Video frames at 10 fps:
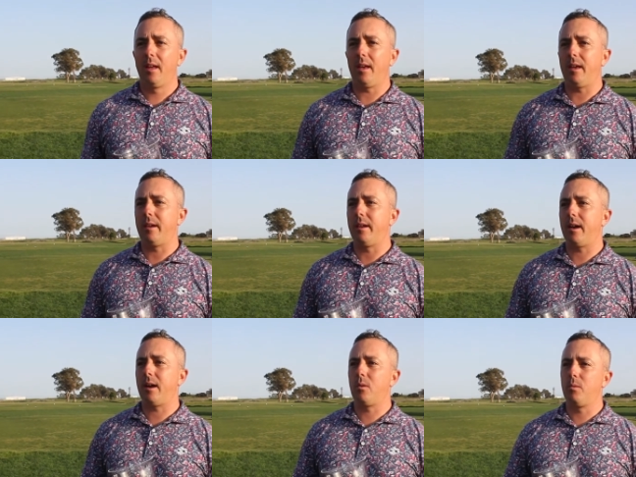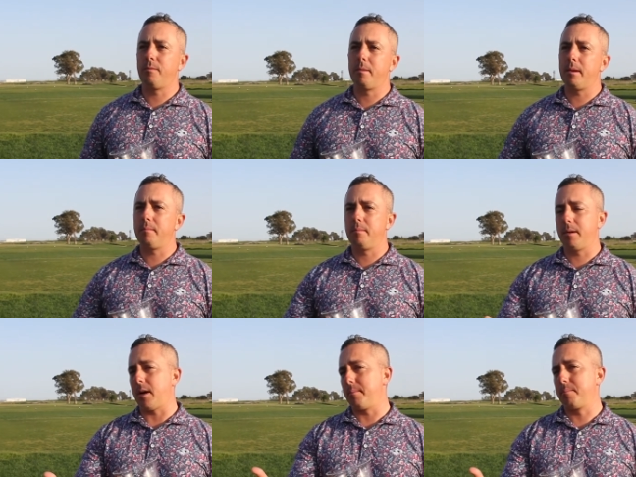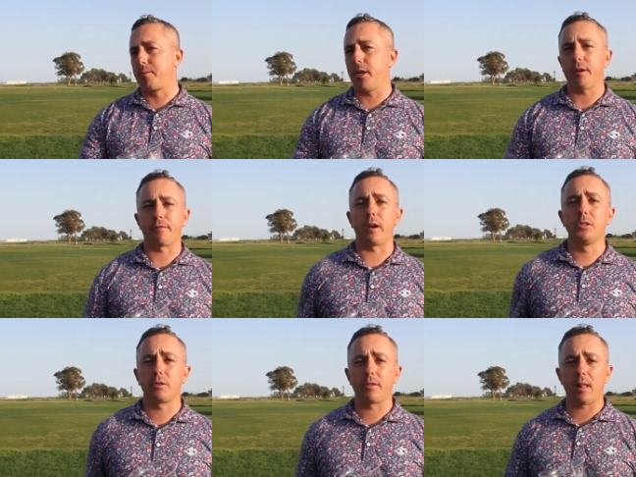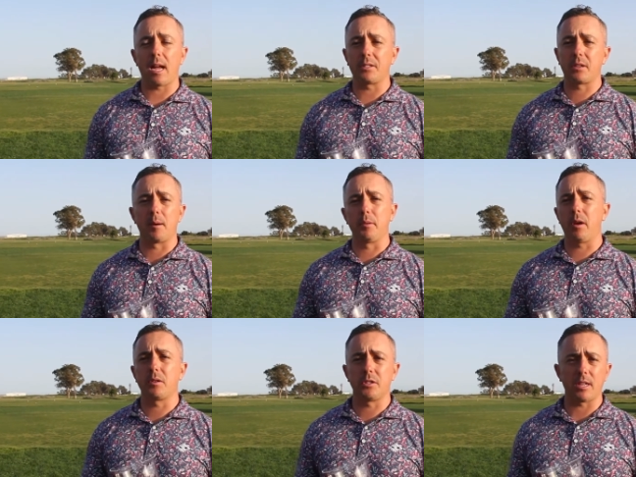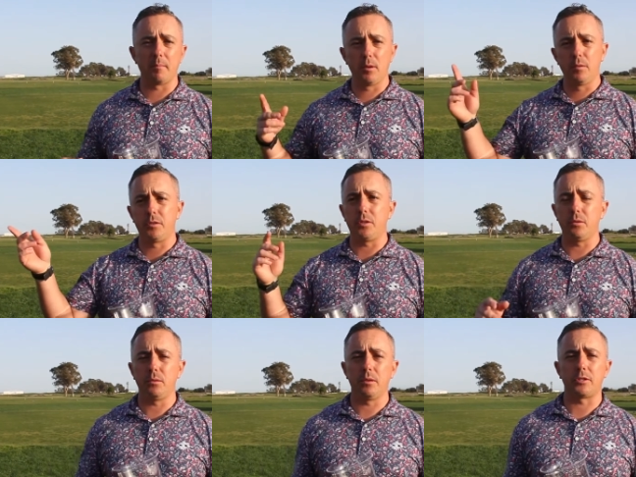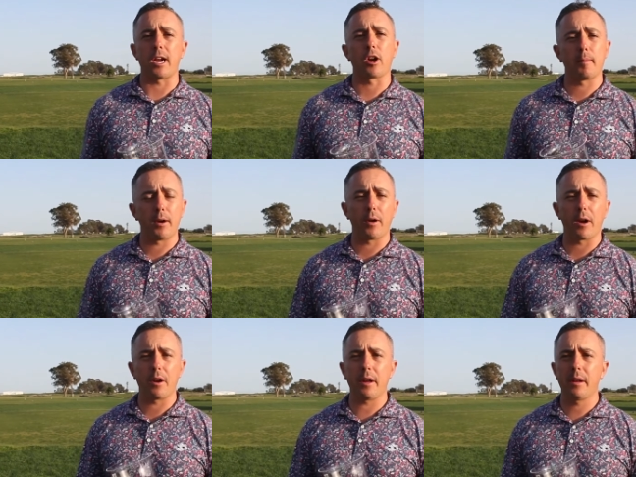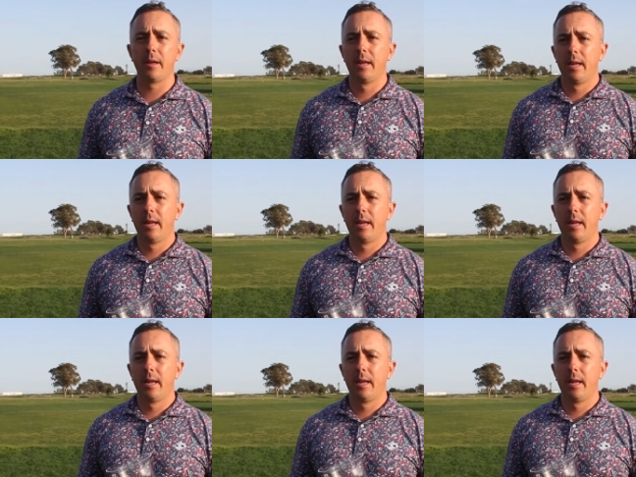and we've been become pretty good friends over the last couple years since I moved to the Sacramento area.